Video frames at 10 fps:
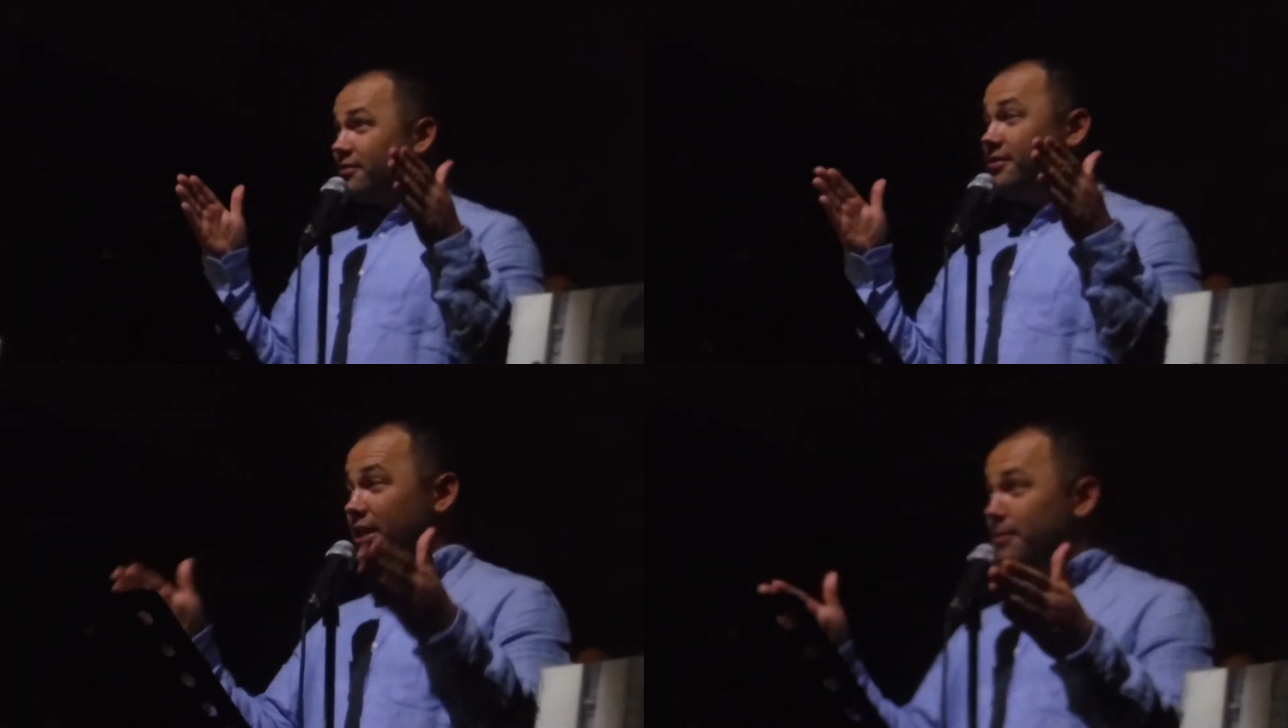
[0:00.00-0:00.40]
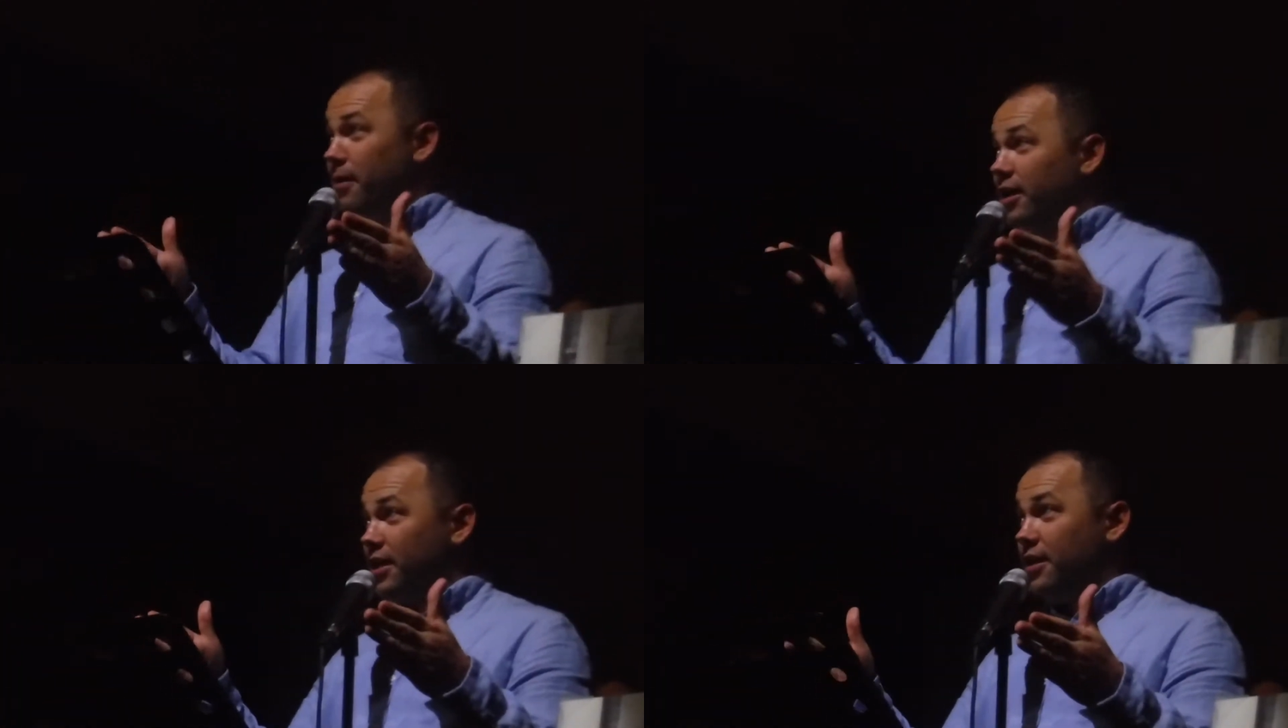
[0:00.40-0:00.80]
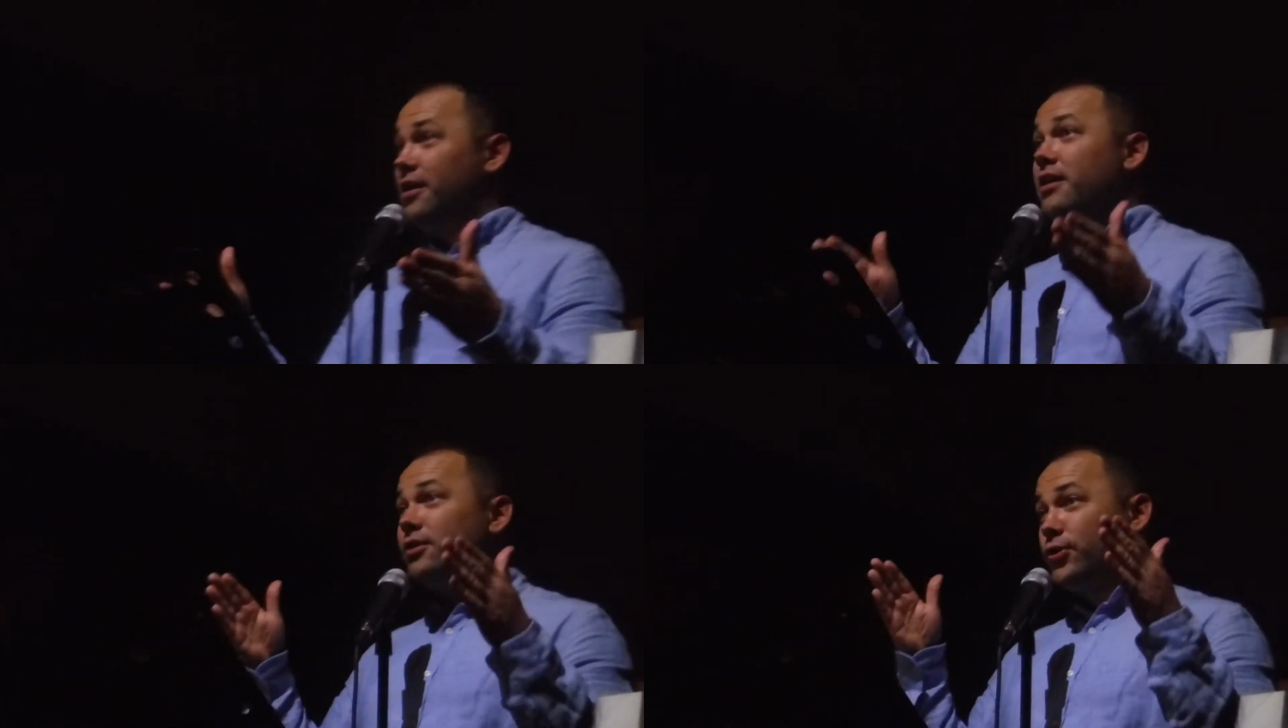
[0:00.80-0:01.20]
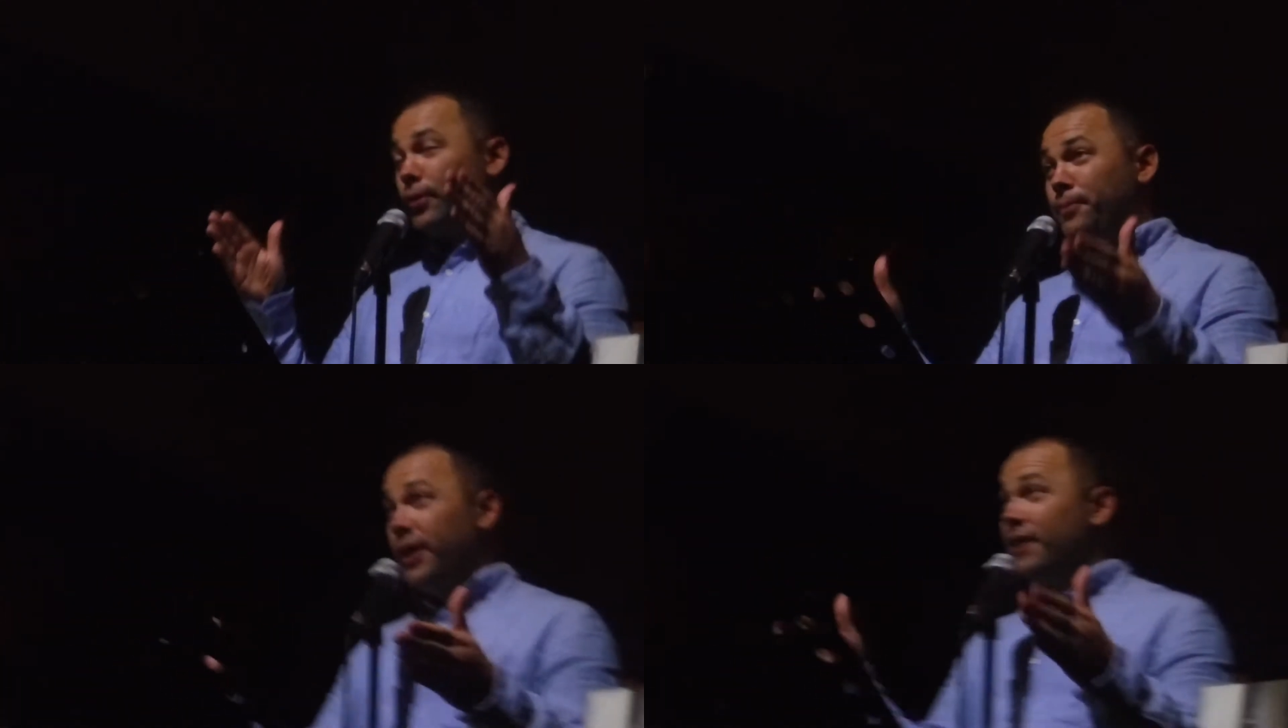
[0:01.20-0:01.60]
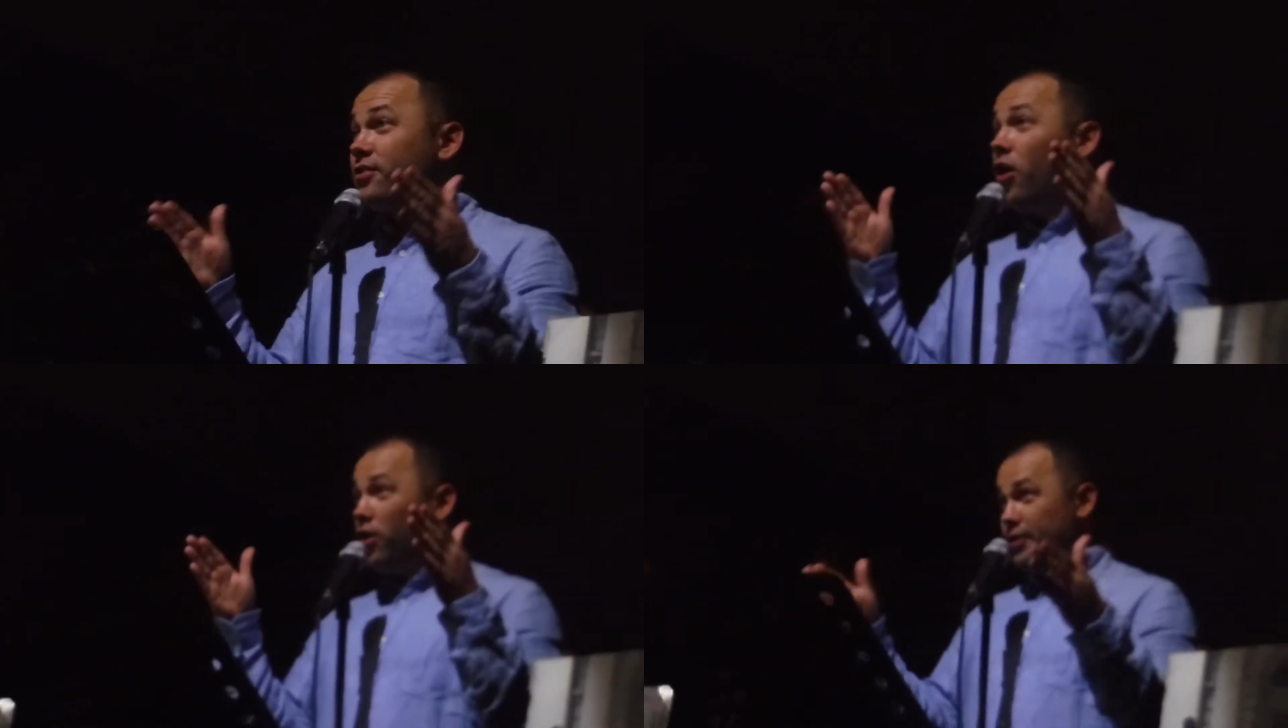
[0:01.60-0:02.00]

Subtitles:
in city money to replace all